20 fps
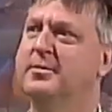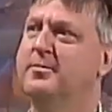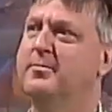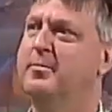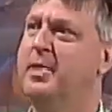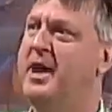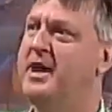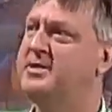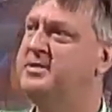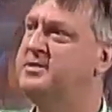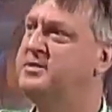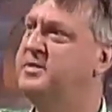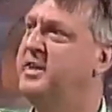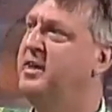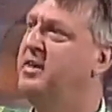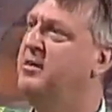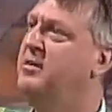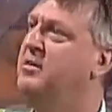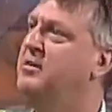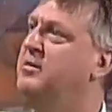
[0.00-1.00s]

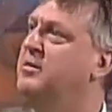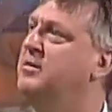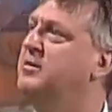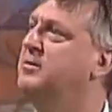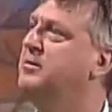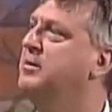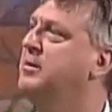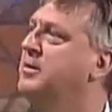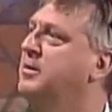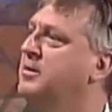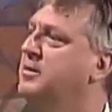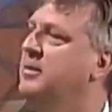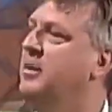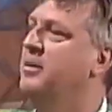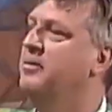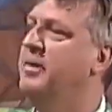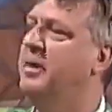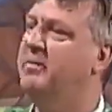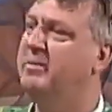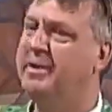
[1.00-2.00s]
pastel
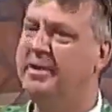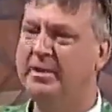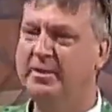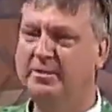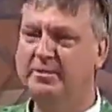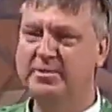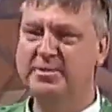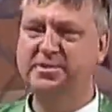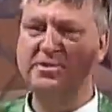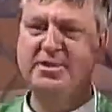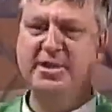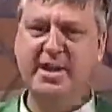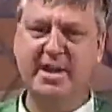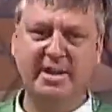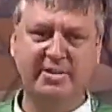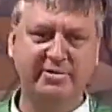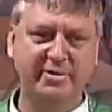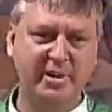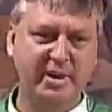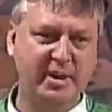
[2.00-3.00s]
American
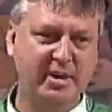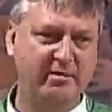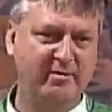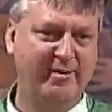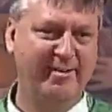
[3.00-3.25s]
Christianity,